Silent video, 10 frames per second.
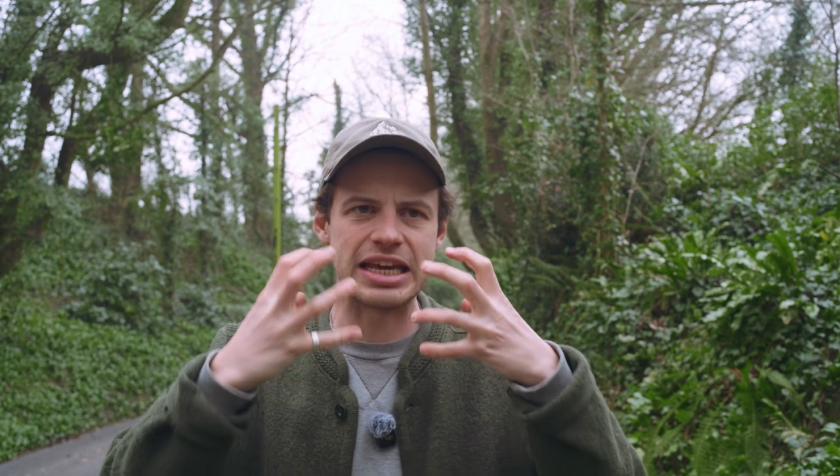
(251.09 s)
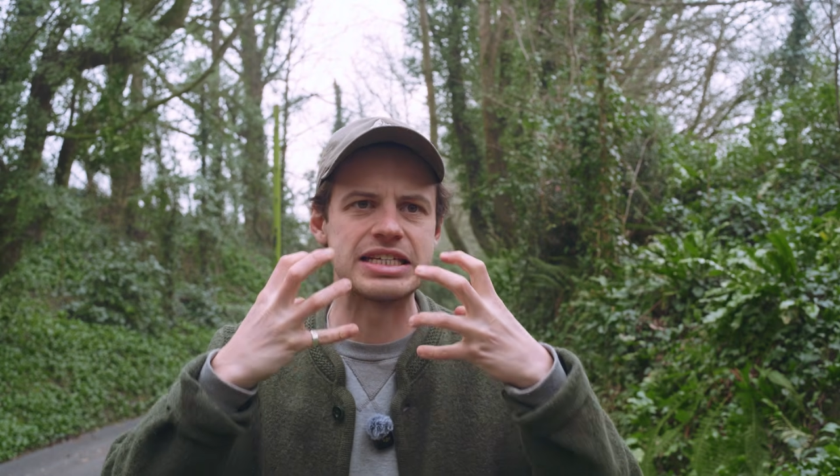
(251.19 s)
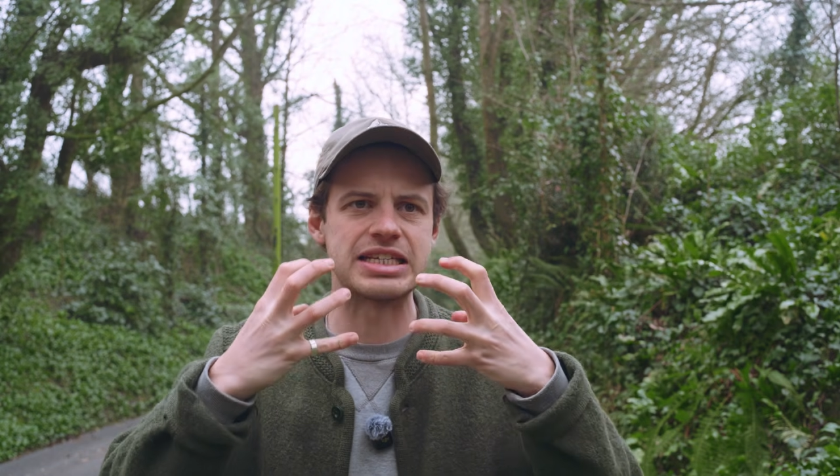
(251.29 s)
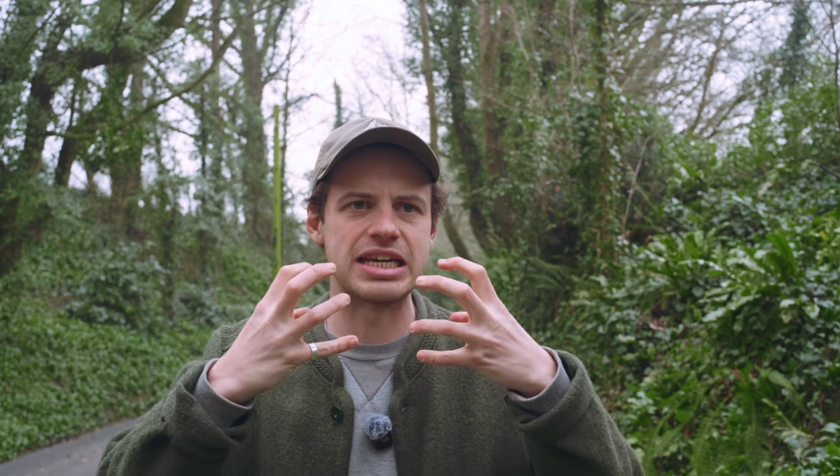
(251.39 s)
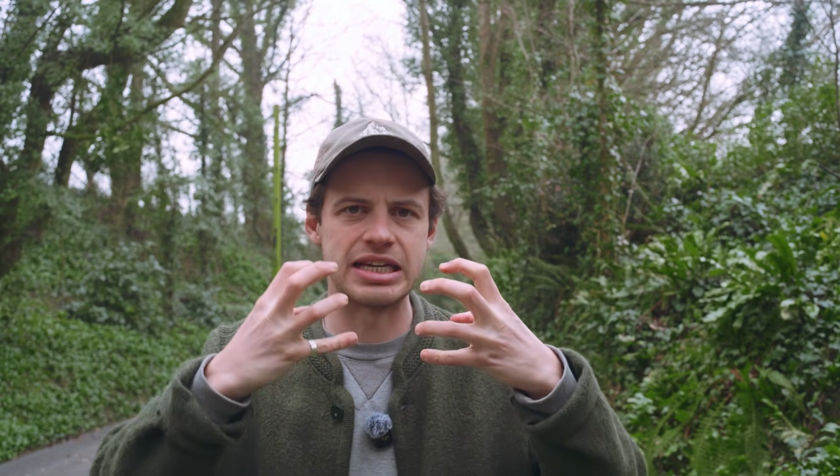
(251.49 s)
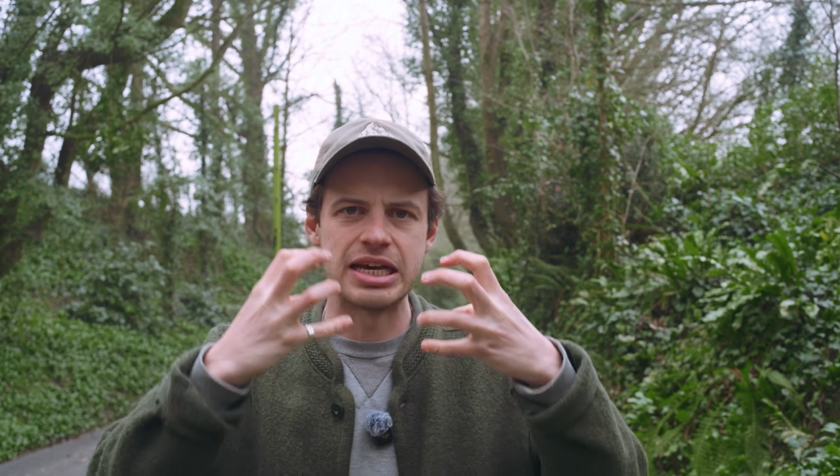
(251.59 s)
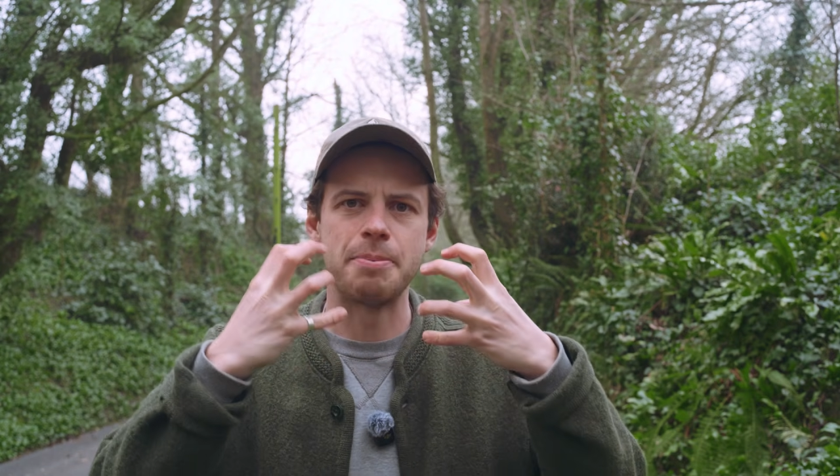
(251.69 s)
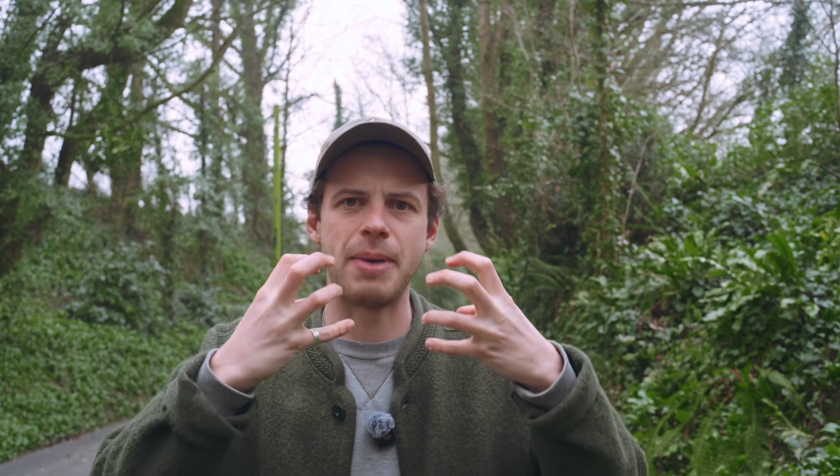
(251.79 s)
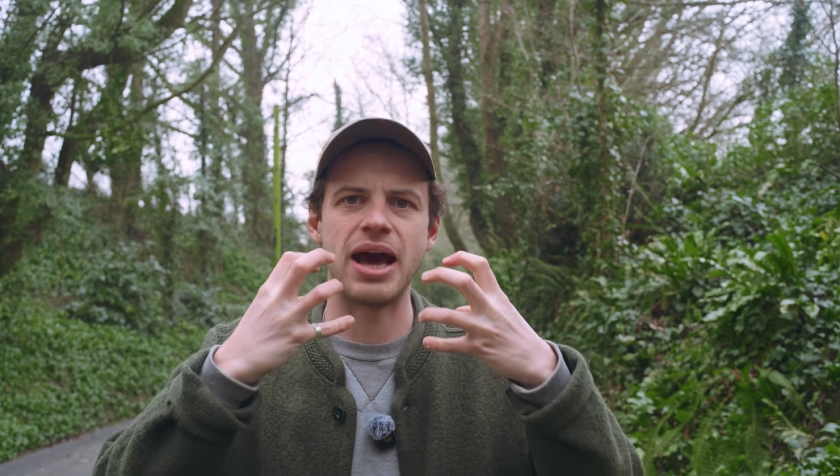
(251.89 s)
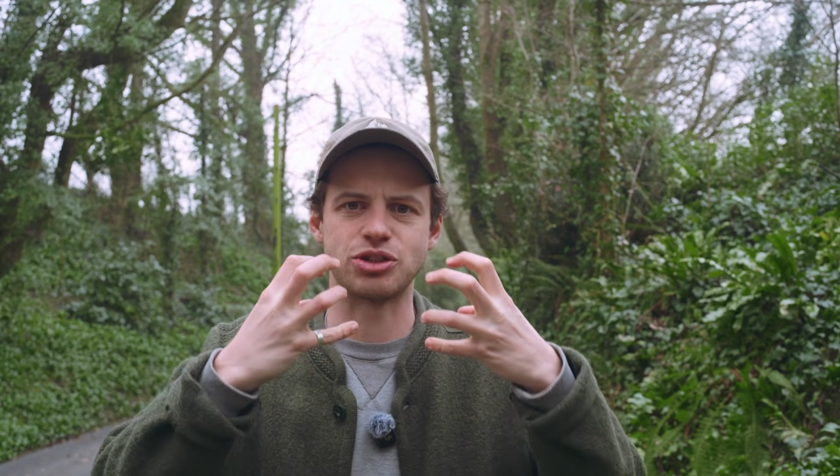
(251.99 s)
eating
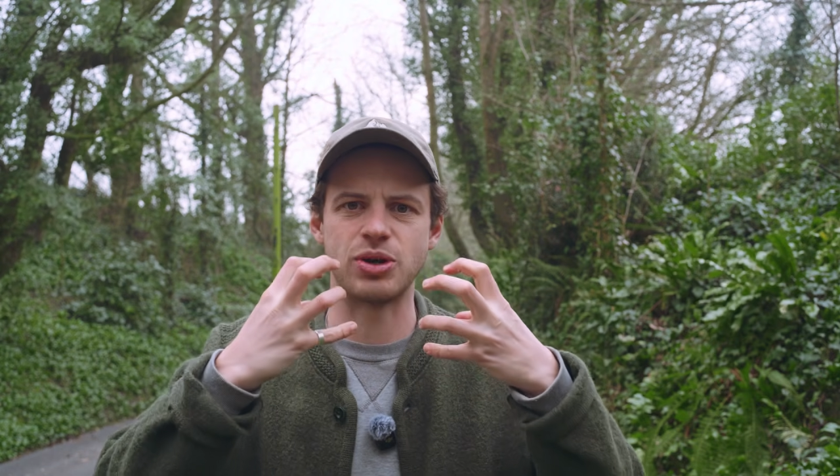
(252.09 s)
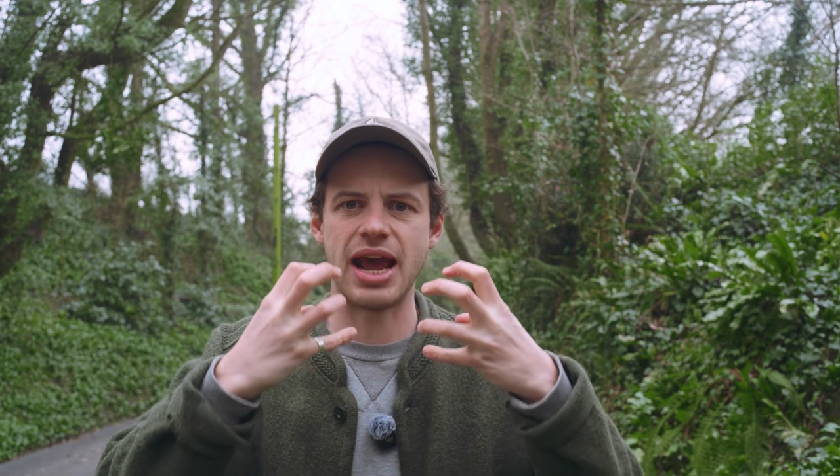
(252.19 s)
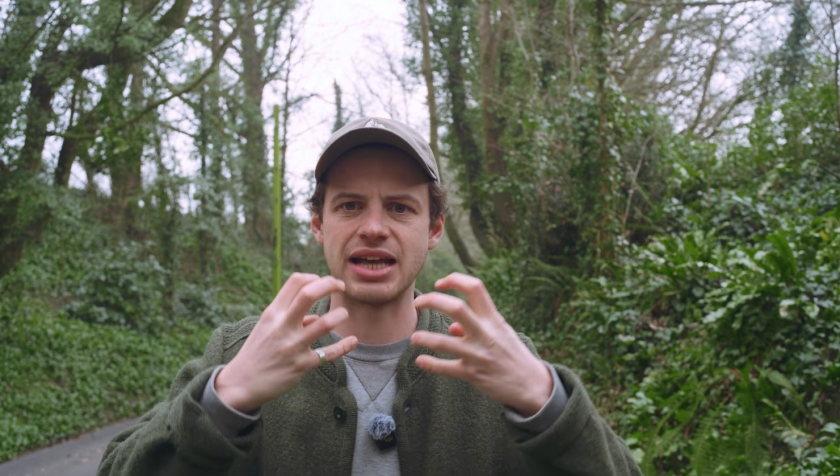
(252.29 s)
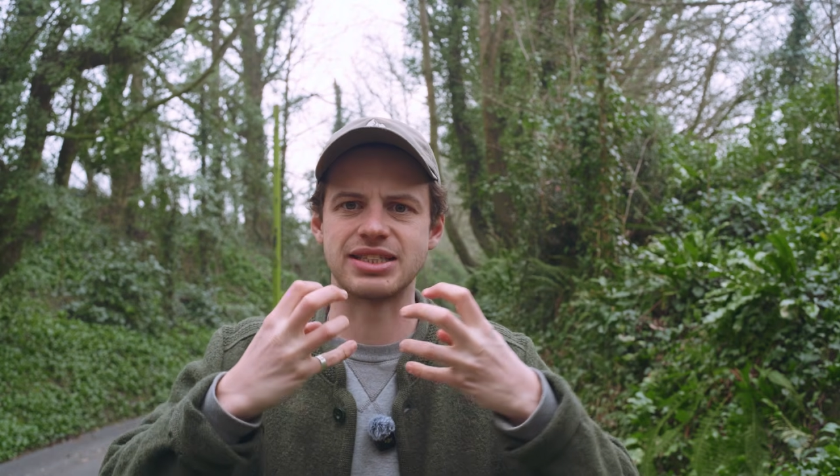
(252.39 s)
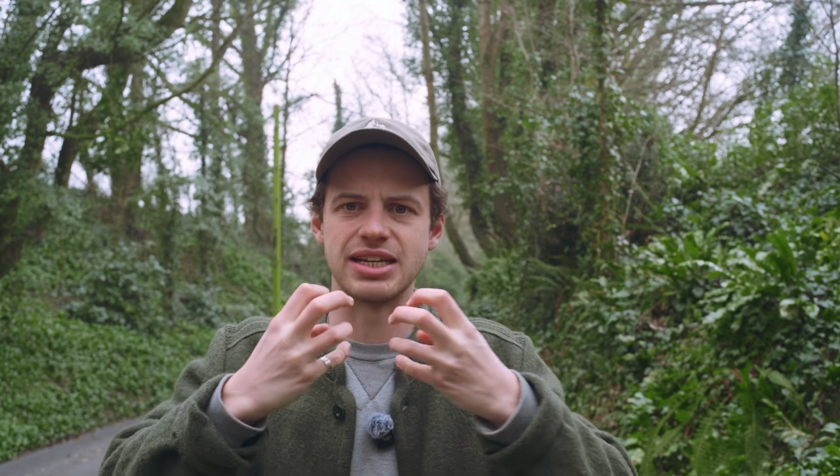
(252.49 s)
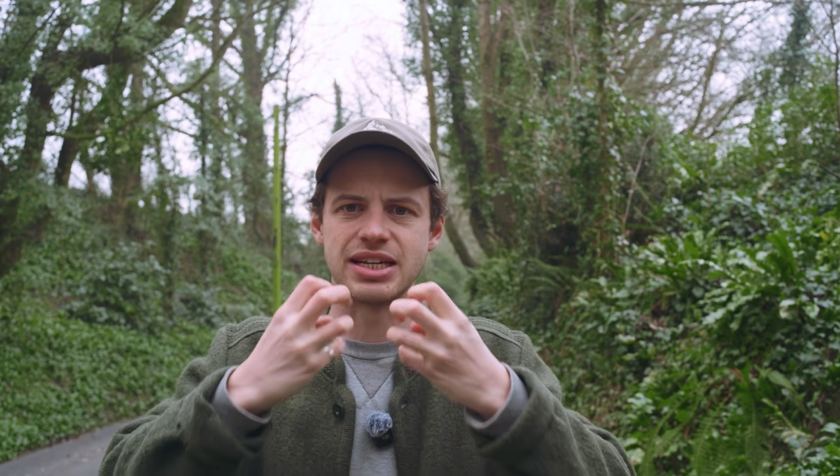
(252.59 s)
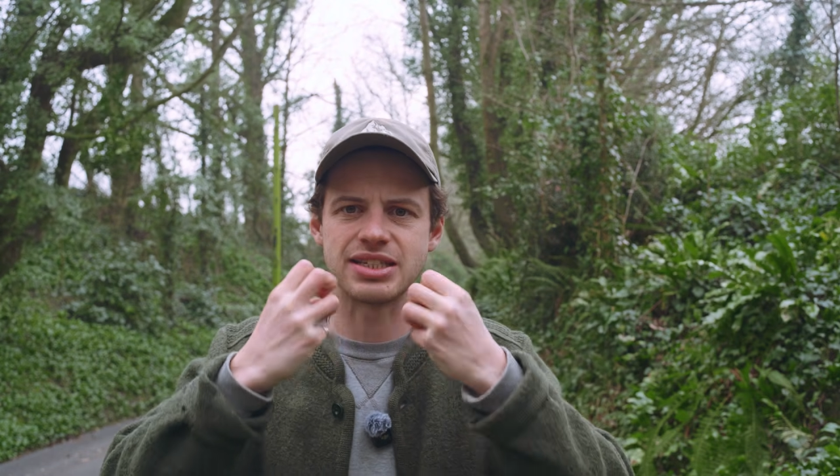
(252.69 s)
battery acid.